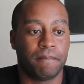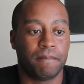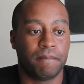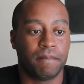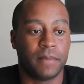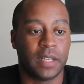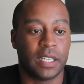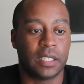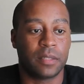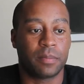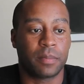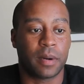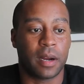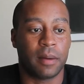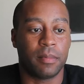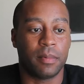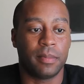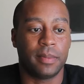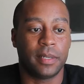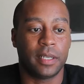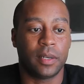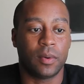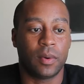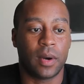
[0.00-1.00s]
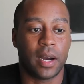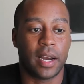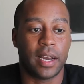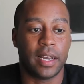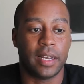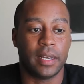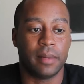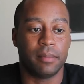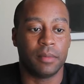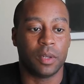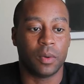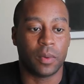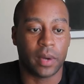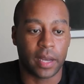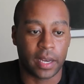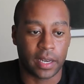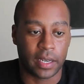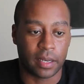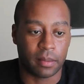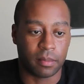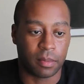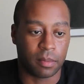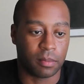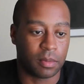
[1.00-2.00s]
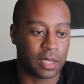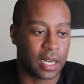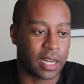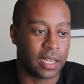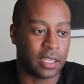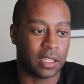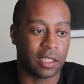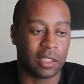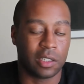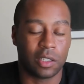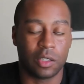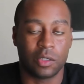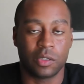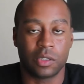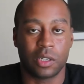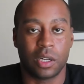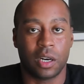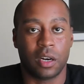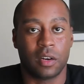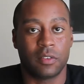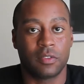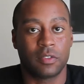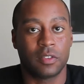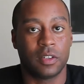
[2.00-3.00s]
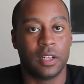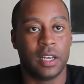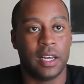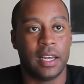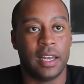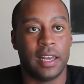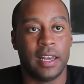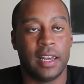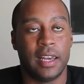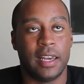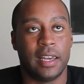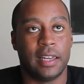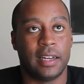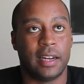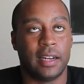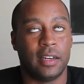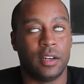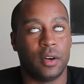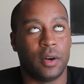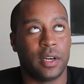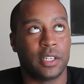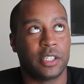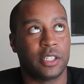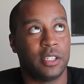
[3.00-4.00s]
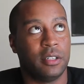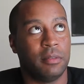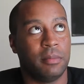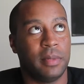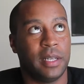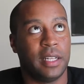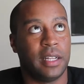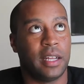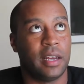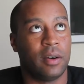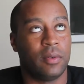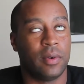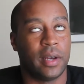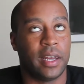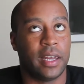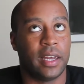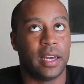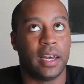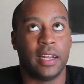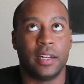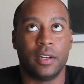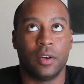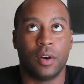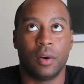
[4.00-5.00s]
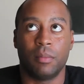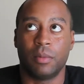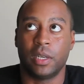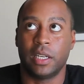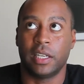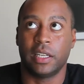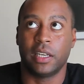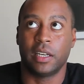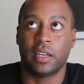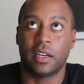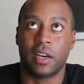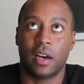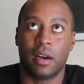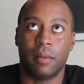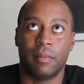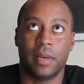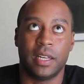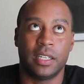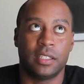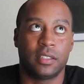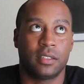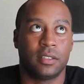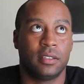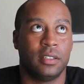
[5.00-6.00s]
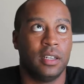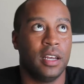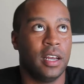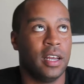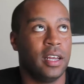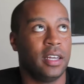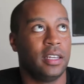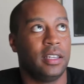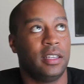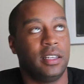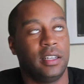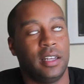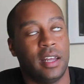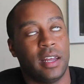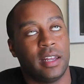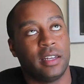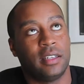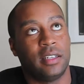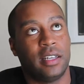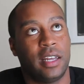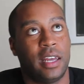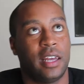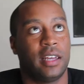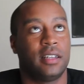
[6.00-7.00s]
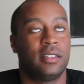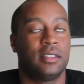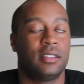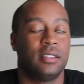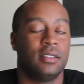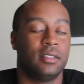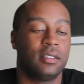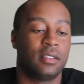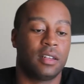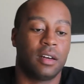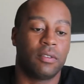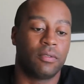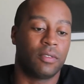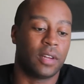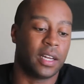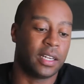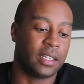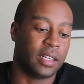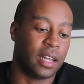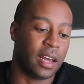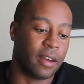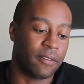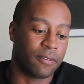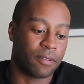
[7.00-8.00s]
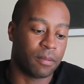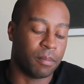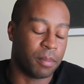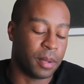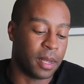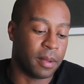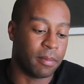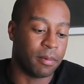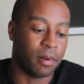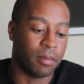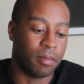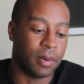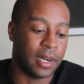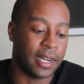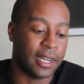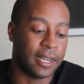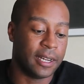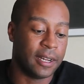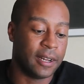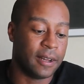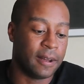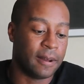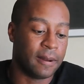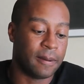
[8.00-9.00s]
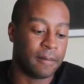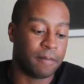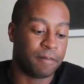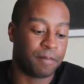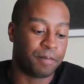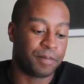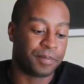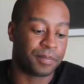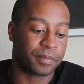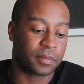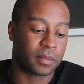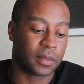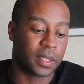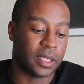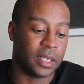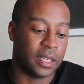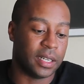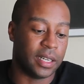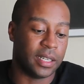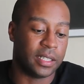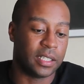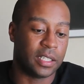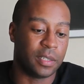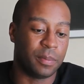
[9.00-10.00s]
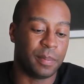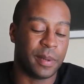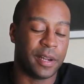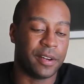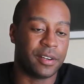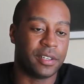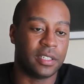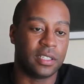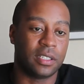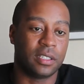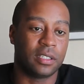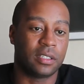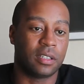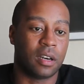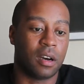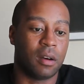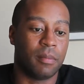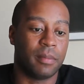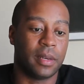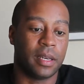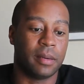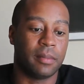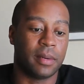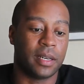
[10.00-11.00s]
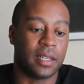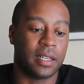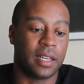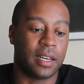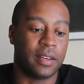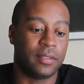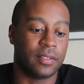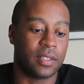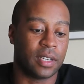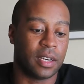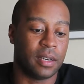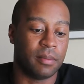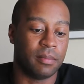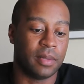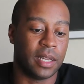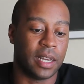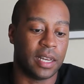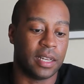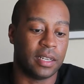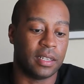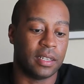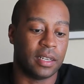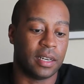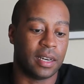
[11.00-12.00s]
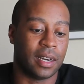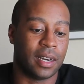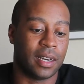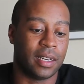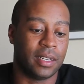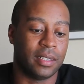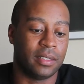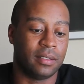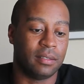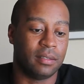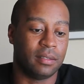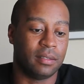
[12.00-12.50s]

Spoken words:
that's probably why I am the way I am, kind of closed off. And I know I shouldn't be that way. I know I'm going to get comments and kicks and stuff like that from people, but experience has taught me in my lifetime that I